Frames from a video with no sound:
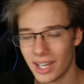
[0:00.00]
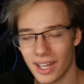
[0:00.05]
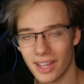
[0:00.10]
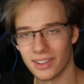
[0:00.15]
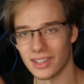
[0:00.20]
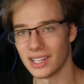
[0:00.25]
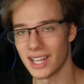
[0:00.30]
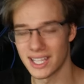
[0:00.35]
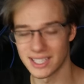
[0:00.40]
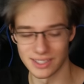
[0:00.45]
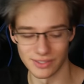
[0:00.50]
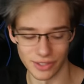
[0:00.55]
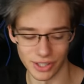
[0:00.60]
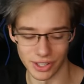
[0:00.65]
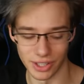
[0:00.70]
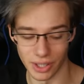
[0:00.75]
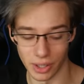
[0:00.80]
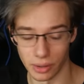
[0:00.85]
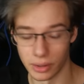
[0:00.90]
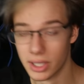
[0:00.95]
in the last
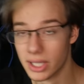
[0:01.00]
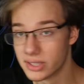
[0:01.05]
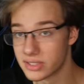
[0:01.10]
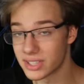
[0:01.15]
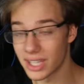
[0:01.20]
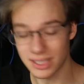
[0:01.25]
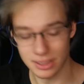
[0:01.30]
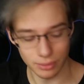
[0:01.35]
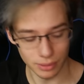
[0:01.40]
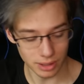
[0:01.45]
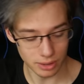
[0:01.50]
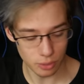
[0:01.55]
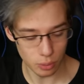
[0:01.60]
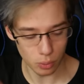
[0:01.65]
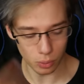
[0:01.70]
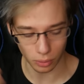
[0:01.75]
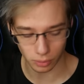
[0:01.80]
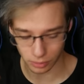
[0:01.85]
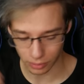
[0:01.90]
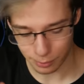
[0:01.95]
video, so that's really
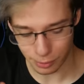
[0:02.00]
cool.